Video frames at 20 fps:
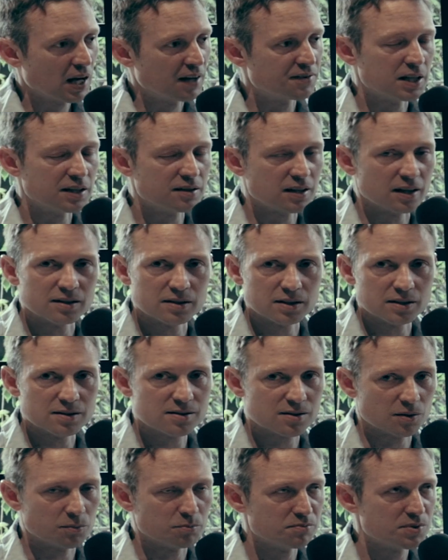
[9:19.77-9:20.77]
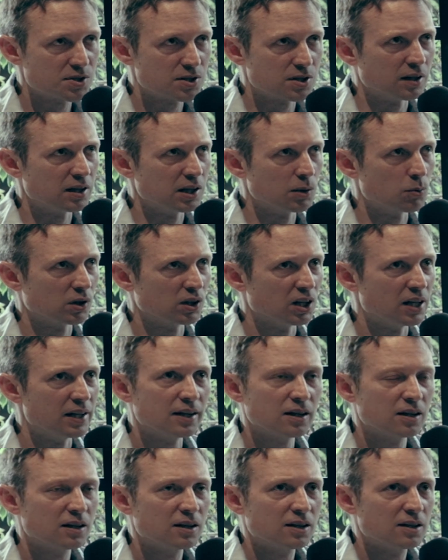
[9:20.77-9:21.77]
I think they did some study where like
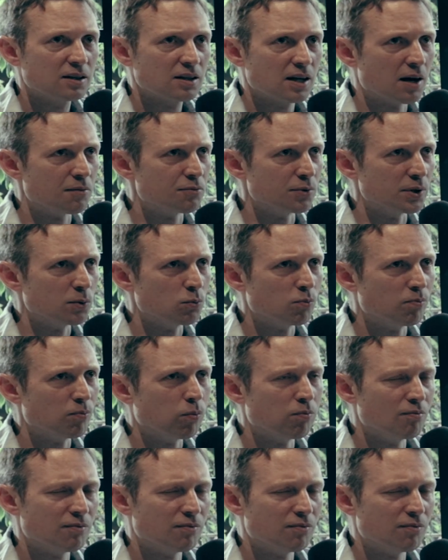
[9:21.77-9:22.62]
every